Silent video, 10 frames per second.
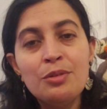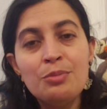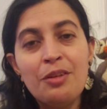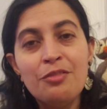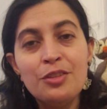was
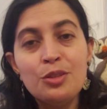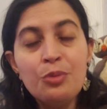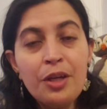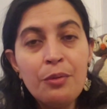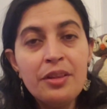my first
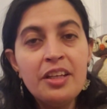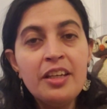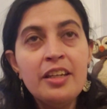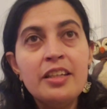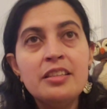week with
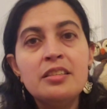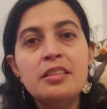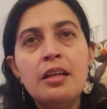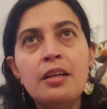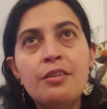it. It's
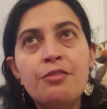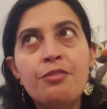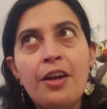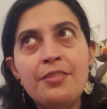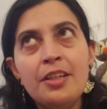
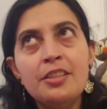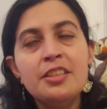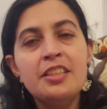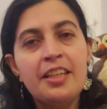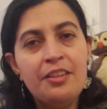
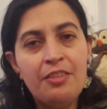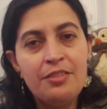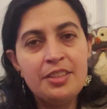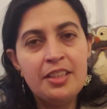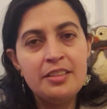
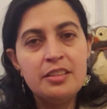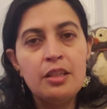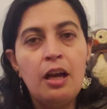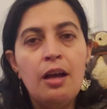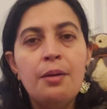
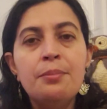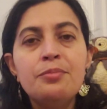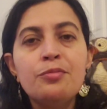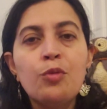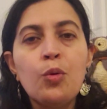
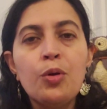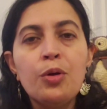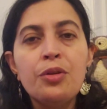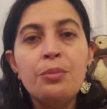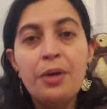$5.95
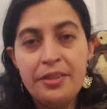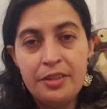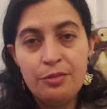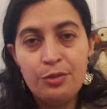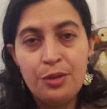for the
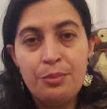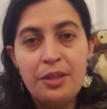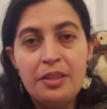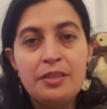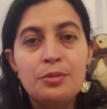month, for the
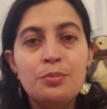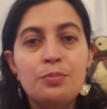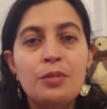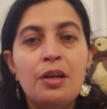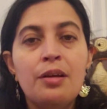monthly
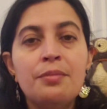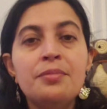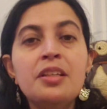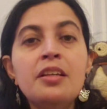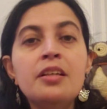
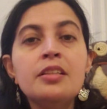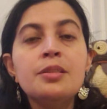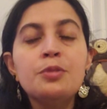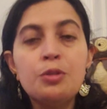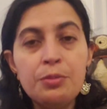
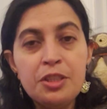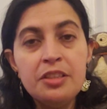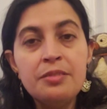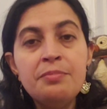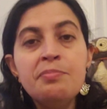
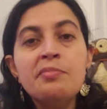subscription.